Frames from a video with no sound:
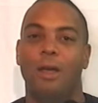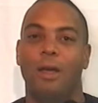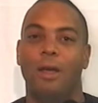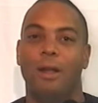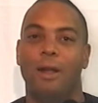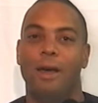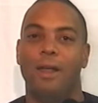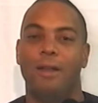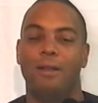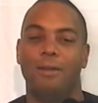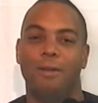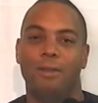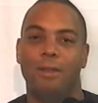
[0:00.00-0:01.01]
and a lot of
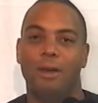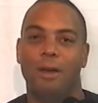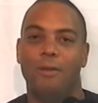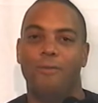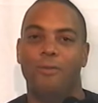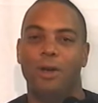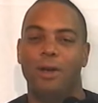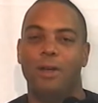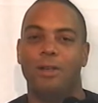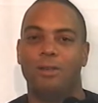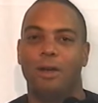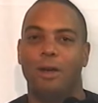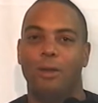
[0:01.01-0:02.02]
the
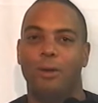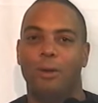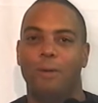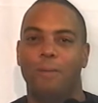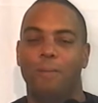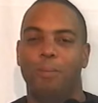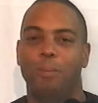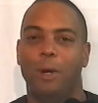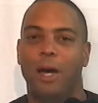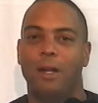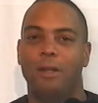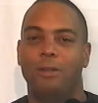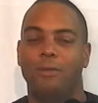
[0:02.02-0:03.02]
various other
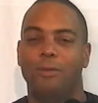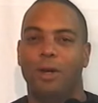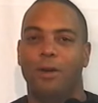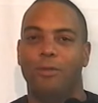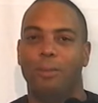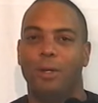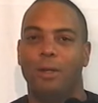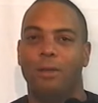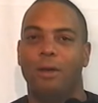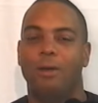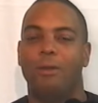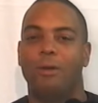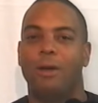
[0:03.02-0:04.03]
bodies of government, the
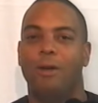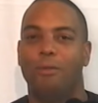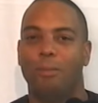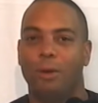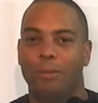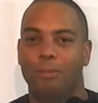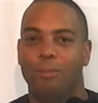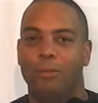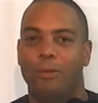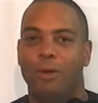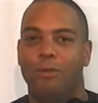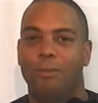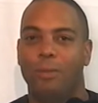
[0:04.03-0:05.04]
other
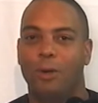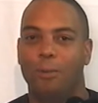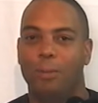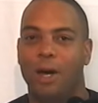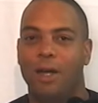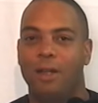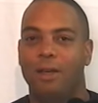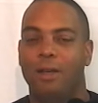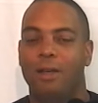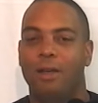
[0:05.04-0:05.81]
governmental body